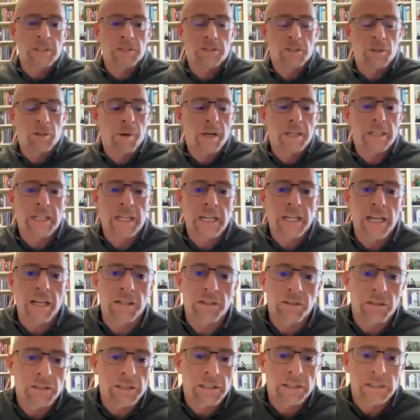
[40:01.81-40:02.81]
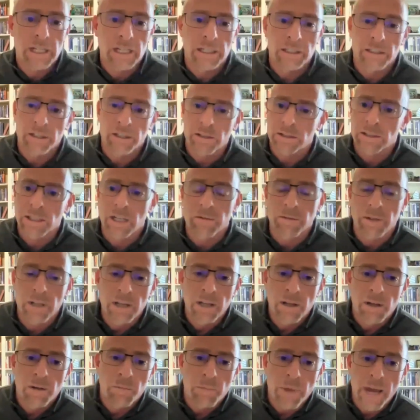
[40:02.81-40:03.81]
And so by the end, you're just saying to yourself,
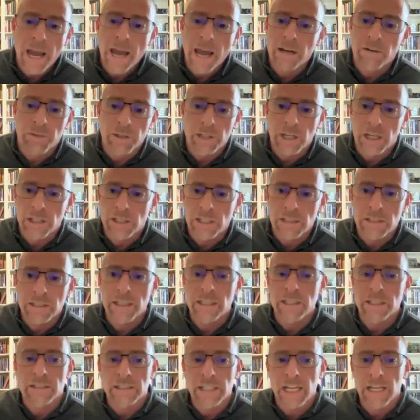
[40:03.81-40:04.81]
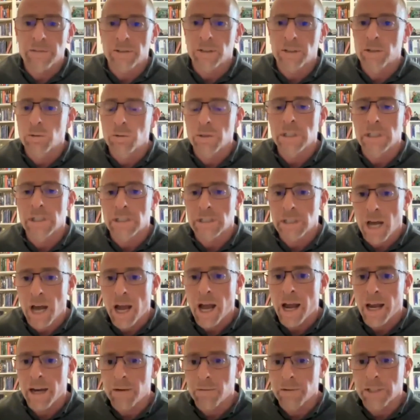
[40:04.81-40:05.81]
man, if we could just get a savior who wouldn't
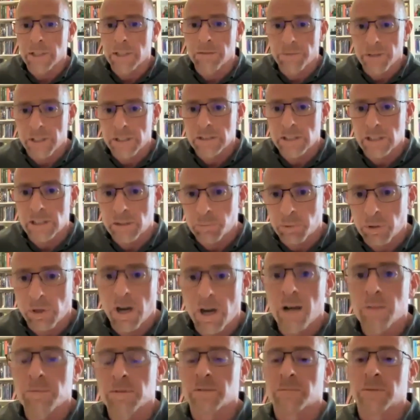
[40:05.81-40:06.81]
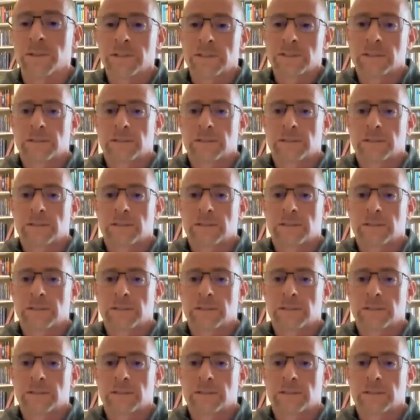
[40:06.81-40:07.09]
die, we could fix this problem.